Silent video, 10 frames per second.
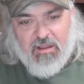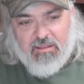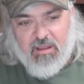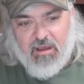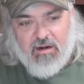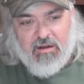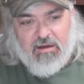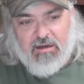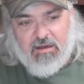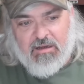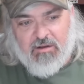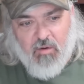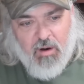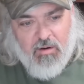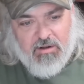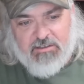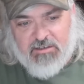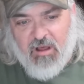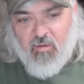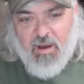that, uh, quote,
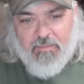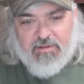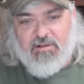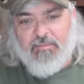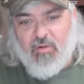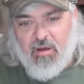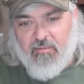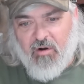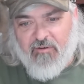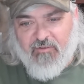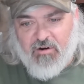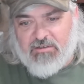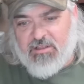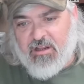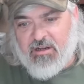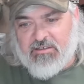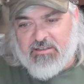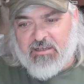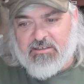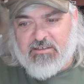assault weapons deploy more force than is
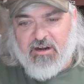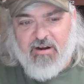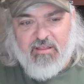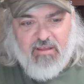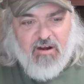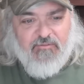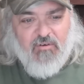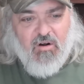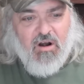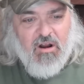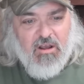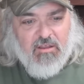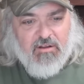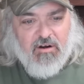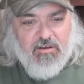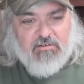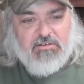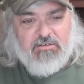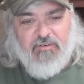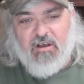necessary, and therefore their
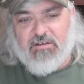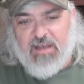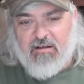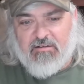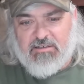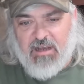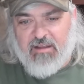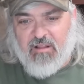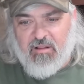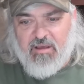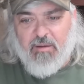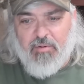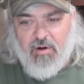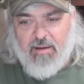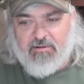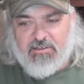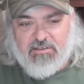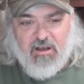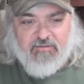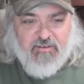use falls outside the legal parameters of
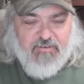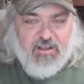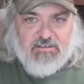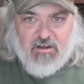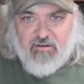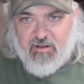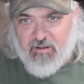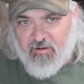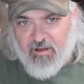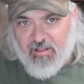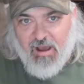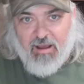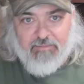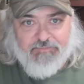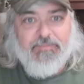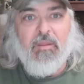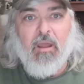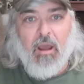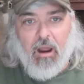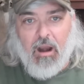self defense under Illinois law.
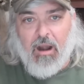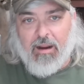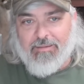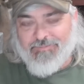All right.